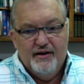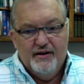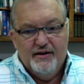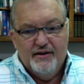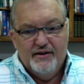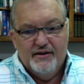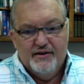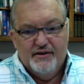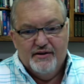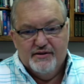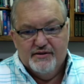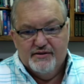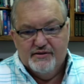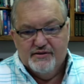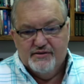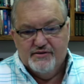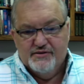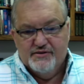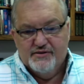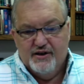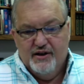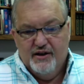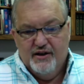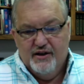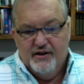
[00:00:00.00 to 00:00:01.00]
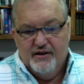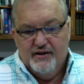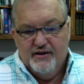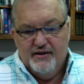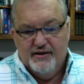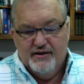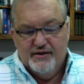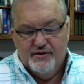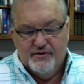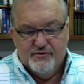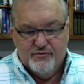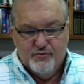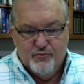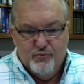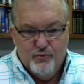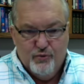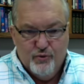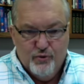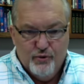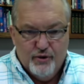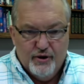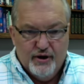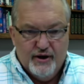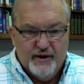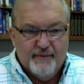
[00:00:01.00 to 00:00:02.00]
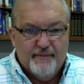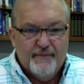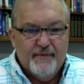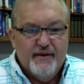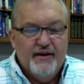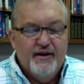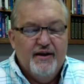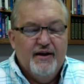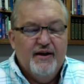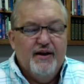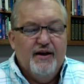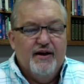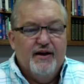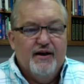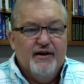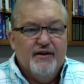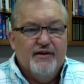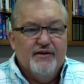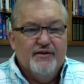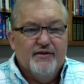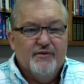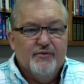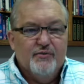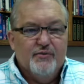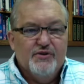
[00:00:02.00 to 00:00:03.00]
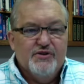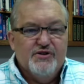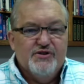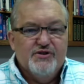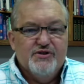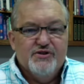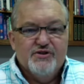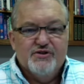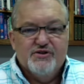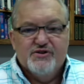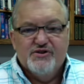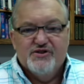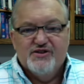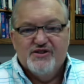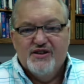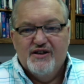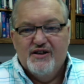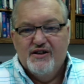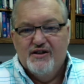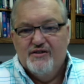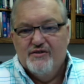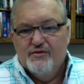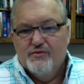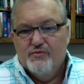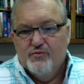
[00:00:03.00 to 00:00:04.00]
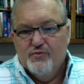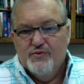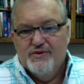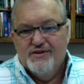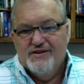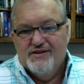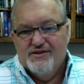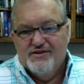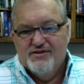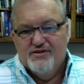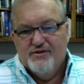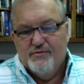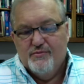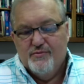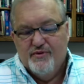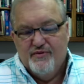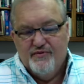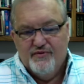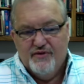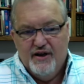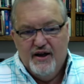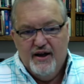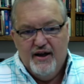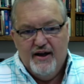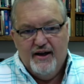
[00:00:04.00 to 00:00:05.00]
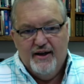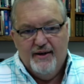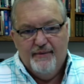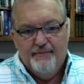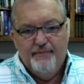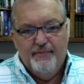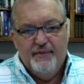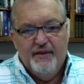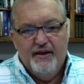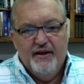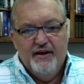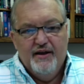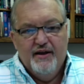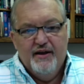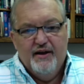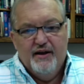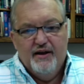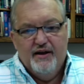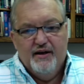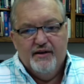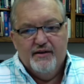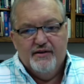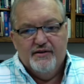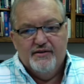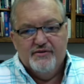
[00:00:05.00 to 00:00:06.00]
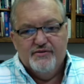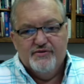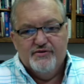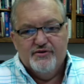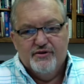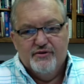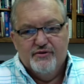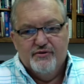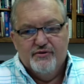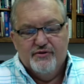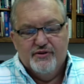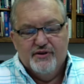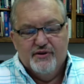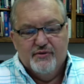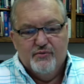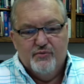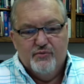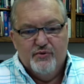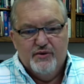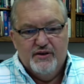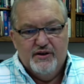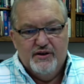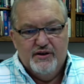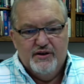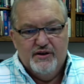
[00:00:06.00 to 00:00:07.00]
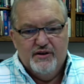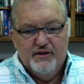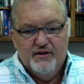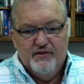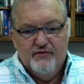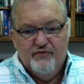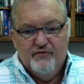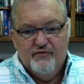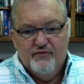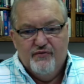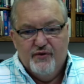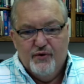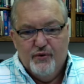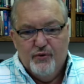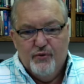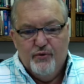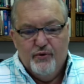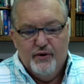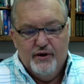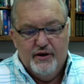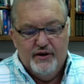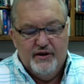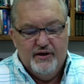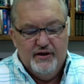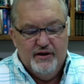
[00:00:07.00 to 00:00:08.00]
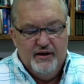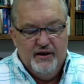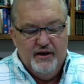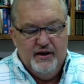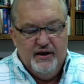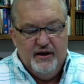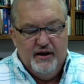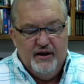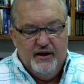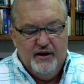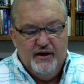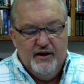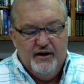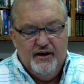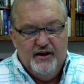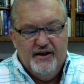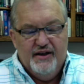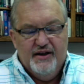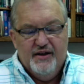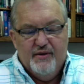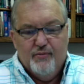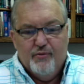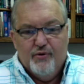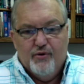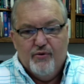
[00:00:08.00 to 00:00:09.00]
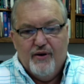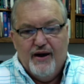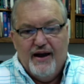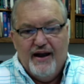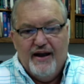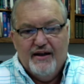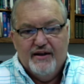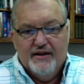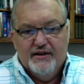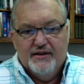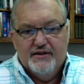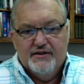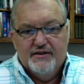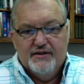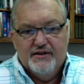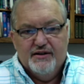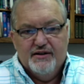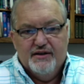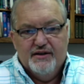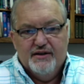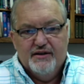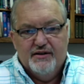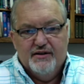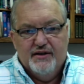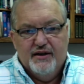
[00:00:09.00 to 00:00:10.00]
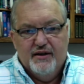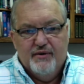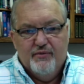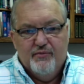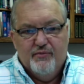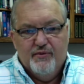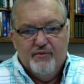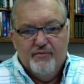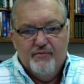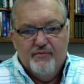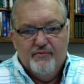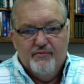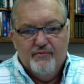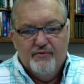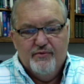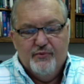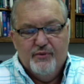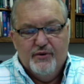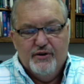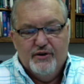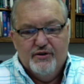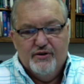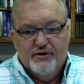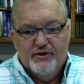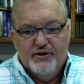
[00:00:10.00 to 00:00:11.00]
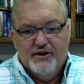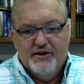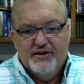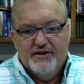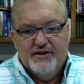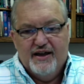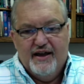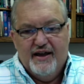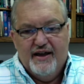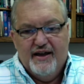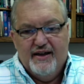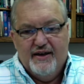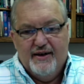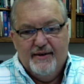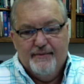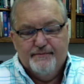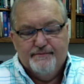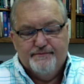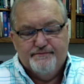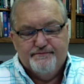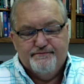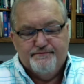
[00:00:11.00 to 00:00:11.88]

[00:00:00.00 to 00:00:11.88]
his warning that we should seek the wisdom of God so that we avoid immorality. And we look at that and